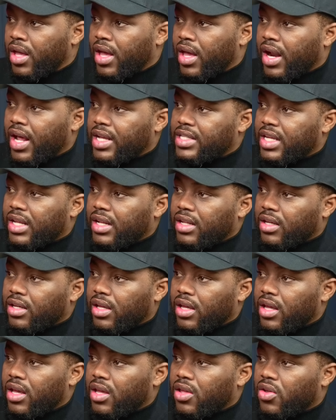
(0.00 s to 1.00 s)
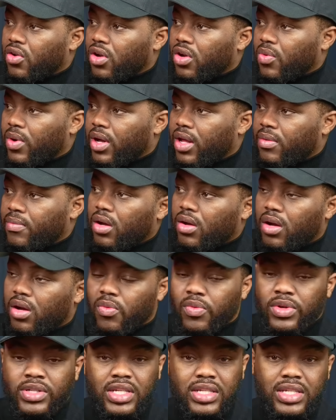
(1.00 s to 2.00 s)
And I said, look, you know what? A
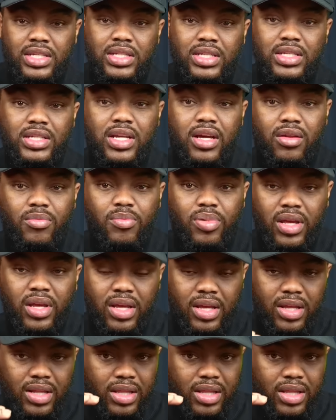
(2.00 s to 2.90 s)
resistance is going to be